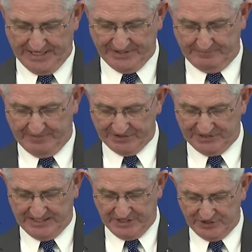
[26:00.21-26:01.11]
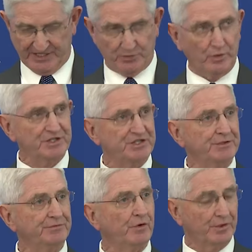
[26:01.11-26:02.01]
in the primary and
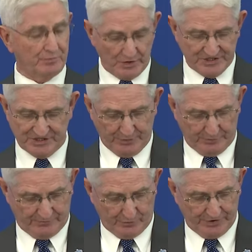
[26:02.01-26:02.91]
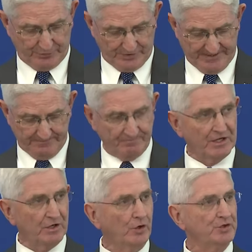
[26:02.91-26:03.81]
was elected on November
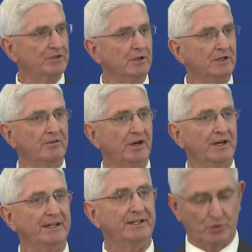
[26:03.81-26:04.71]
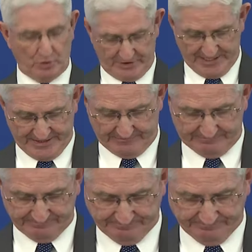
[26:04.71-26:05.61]
sixth, twenty eighteen.
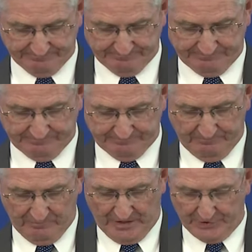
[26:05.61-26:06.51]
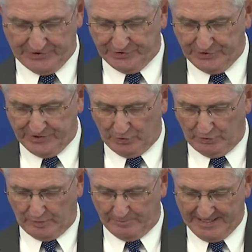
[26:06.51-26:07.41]
On December
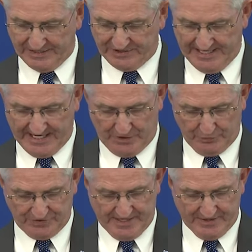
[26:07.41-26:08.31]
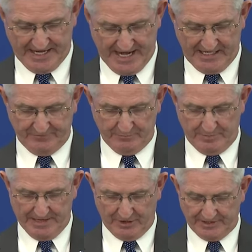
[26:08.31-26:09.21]
seventh, the sheriff's office
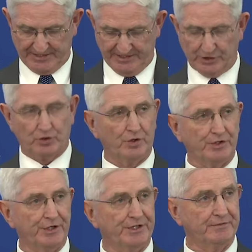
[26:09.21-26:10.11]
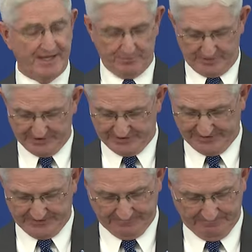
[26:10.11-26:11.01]
issued a press release stating,
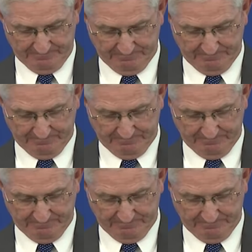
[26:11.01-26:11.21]
quote,